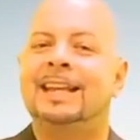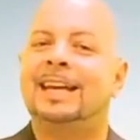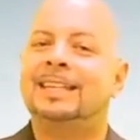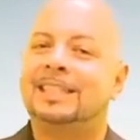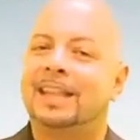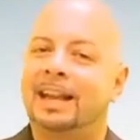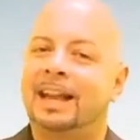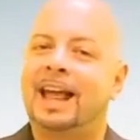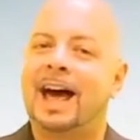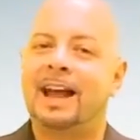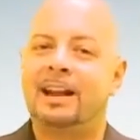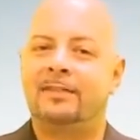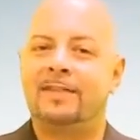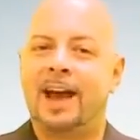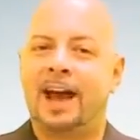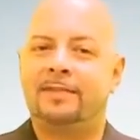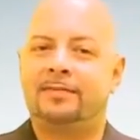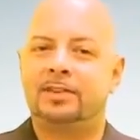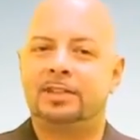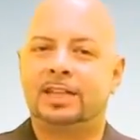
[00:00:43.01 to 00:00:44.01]
That's a lot of
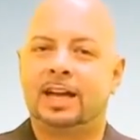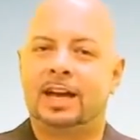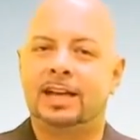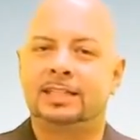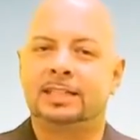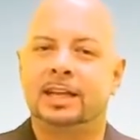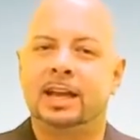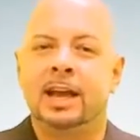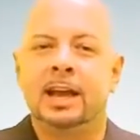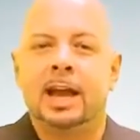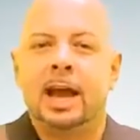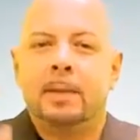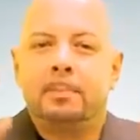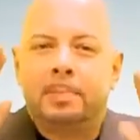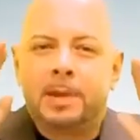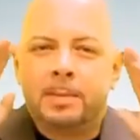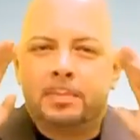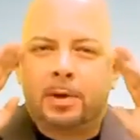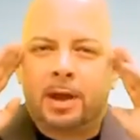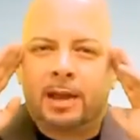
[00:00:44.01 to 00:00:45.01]
advertising,
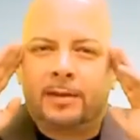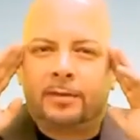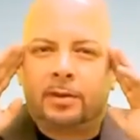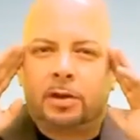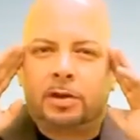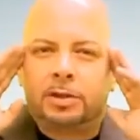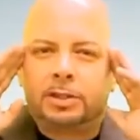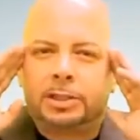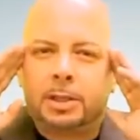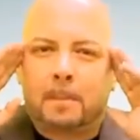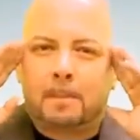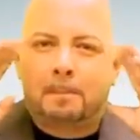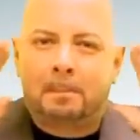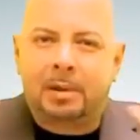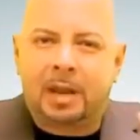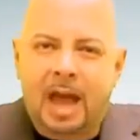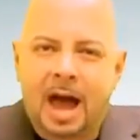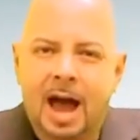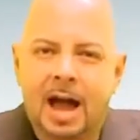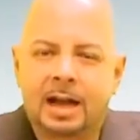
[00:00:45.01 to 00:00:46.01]
and people have learned to
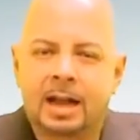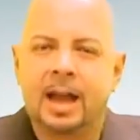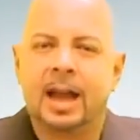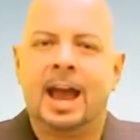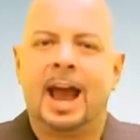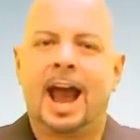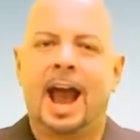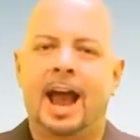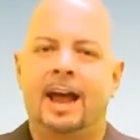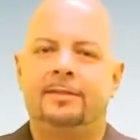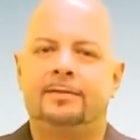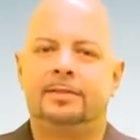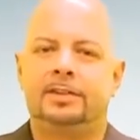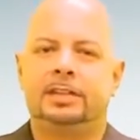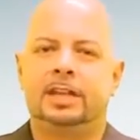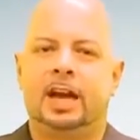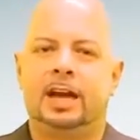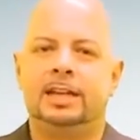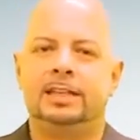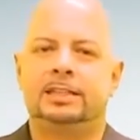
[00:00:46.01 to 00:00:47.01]
block
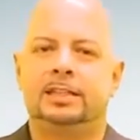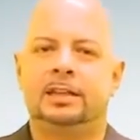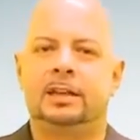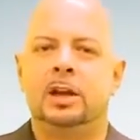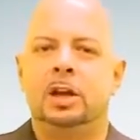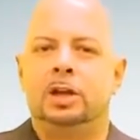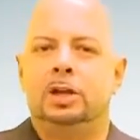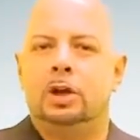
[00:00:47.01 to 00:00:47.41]
advertising.